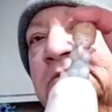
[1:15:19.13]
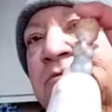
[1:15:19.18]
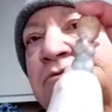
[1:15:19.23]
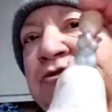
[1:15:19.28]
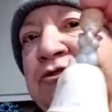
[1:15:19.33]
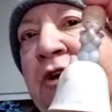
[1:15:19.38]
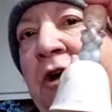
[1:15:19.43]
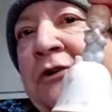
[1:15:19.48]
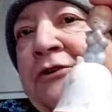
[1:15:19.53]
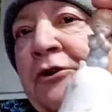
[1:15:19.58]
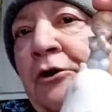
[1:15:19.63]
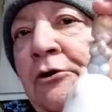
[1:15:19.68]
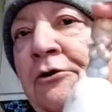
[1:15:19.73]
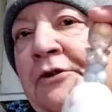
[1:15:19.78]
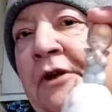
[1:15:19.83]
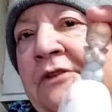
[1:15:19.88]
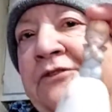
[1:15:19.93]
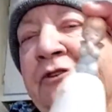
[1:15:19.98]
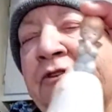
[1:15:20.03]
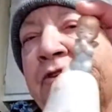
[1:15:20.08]
trying to hold
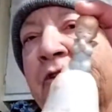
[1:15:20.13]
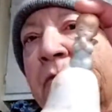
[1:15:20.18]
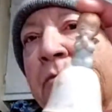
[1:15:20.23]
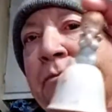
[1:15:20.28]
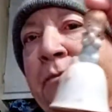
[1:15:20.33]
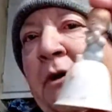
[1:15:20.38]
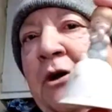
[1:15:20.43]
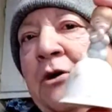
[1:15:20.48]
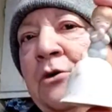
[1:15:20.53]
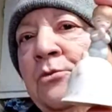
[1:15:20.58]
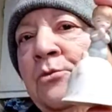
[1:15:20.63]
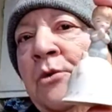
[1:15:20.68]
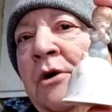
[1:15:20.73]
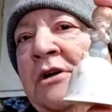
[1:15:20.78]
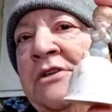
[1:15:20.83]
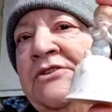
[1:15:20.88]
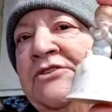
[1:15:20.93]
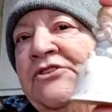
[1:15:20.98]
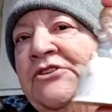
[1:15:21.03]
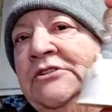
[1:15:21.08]
on to the bigger
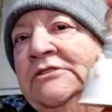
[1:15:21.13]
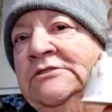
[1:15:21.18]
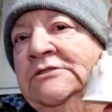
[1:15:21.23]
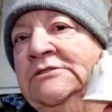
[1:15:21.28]
ones.